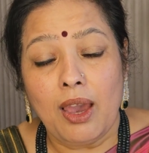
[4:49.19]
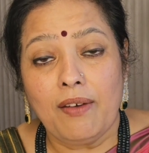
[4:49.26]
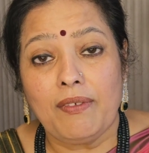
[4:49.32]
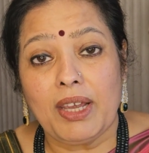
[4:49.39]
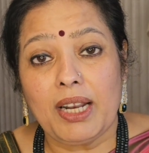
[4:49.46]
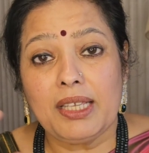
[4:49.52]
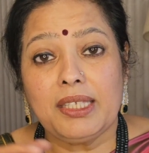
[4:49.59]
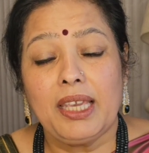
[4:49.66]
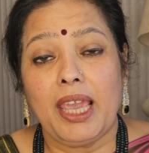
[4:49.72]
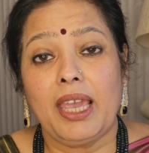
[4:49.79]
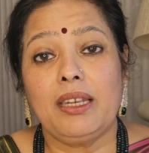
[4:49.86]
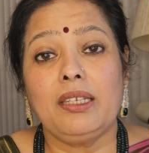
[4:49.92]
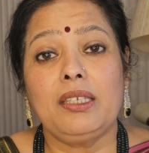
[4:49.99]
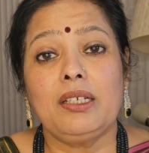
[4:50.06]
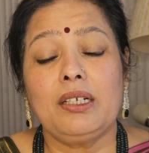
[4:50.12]
whereas the
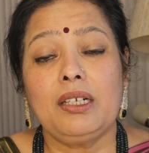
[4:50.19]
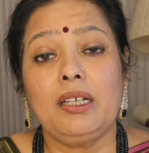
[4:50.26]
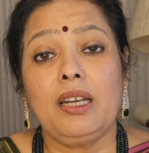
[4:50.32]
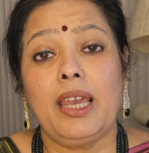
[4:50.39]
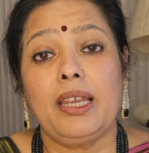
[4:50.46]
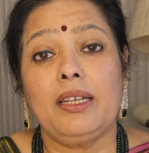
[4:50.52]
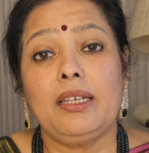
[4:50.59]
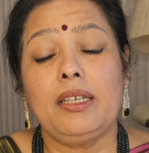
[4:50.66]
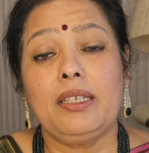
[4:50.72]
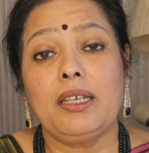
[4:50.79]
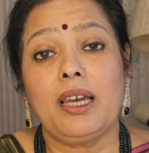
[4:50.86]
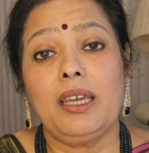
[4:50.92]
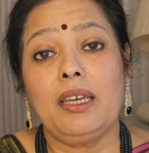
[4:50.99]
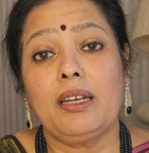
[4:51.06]
entire